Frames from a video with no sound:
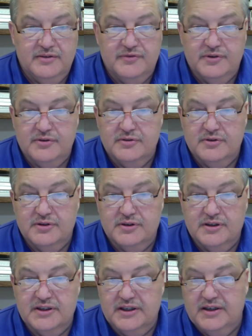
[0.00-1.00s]
If you
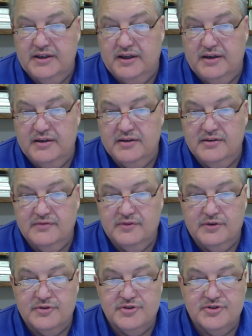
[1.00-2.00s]
look in
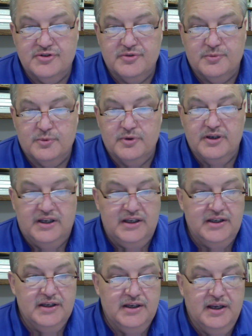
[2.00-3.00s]
verse
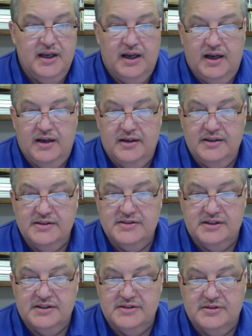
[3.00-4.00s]
3, it
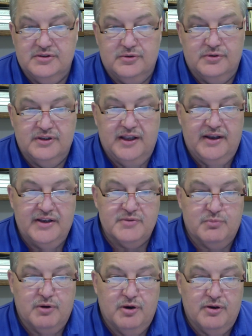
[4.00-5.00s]
says, "Lord, thou
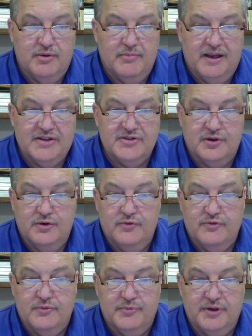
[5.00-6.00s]
hast brought up my soul
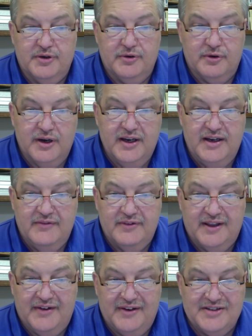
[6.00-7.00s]
from the grave,
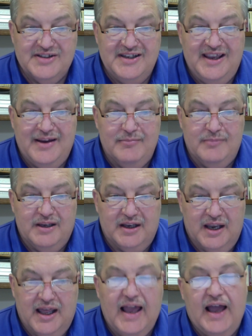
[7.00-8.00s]
and thou hast kept me
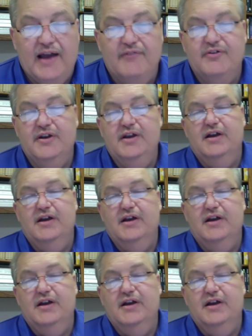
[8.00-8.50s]
alive."